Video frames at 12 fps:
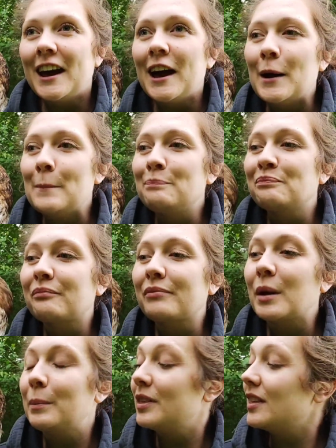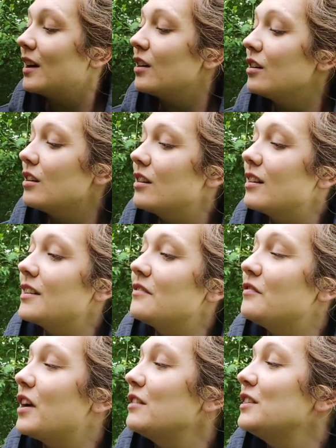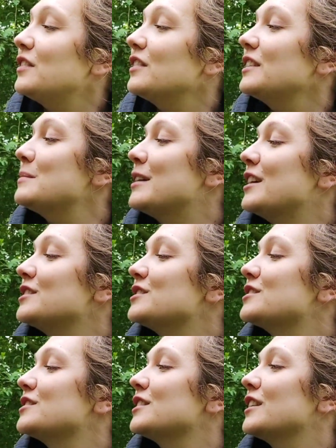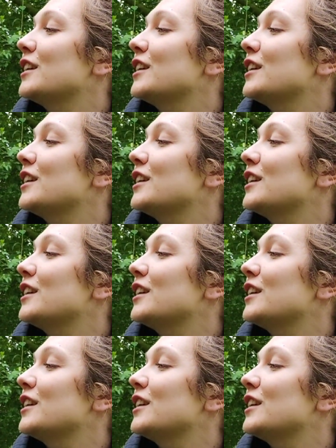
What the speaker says: But they are very, very much